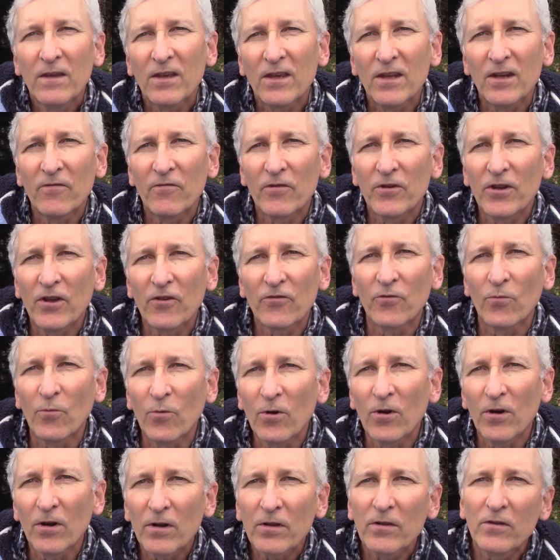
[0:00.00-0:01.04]
And if it doesn't
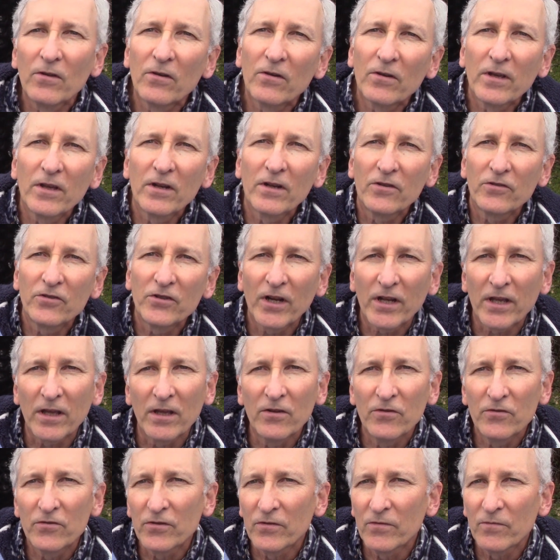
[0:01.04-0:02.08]
work, you'll get a check
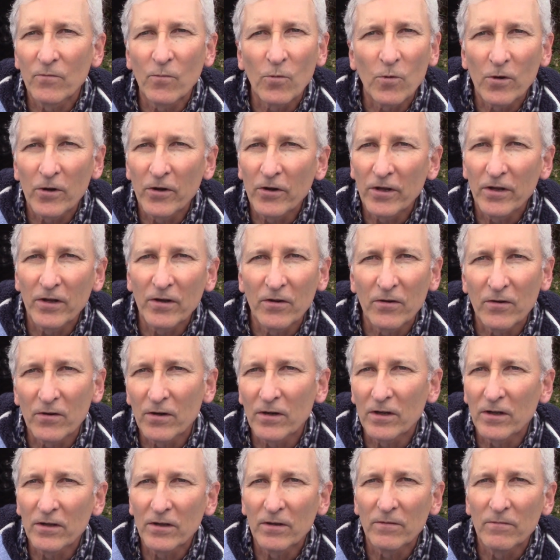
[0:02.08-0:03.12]
engine warning
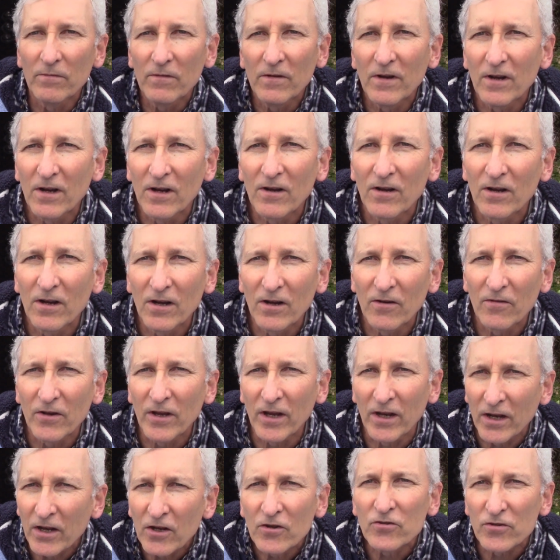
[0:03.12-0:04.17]
or a, a, a,
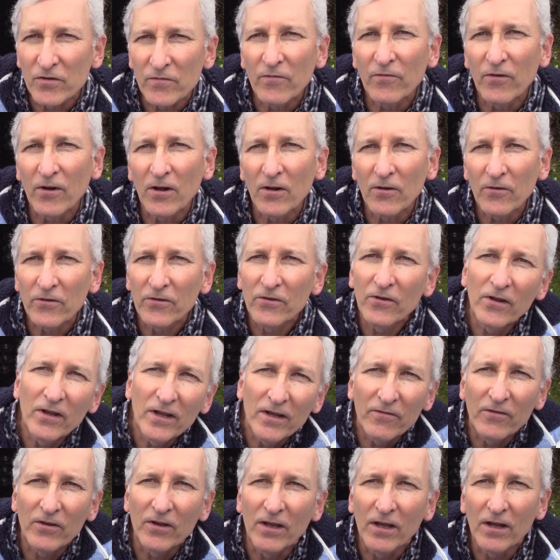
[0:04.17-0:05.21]
an engine fault and you'll
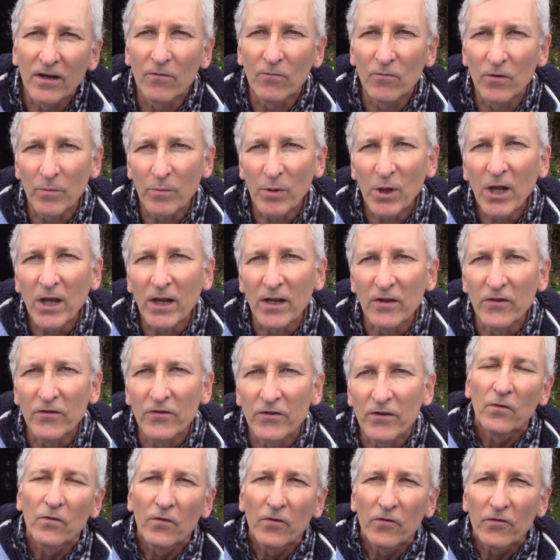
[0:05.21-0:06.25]
have to get it
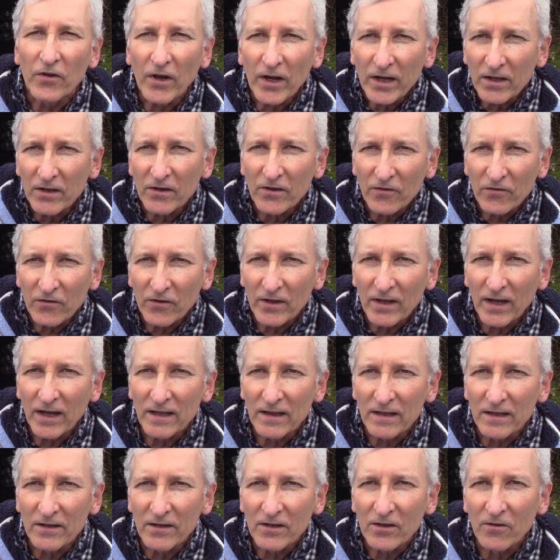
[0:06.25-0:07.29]
replaced. Second is the
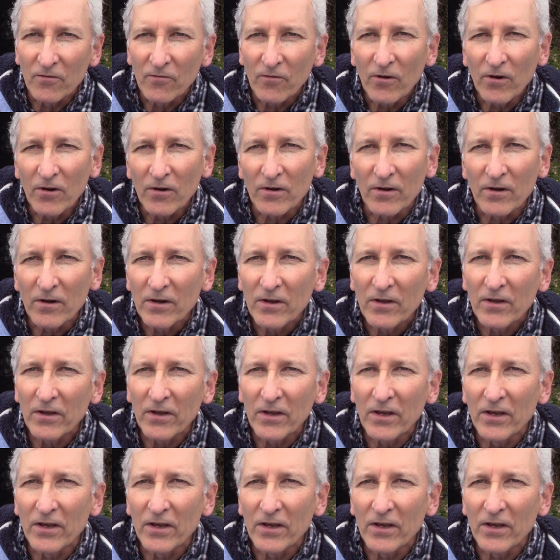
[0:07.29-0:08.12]
catalytic converter.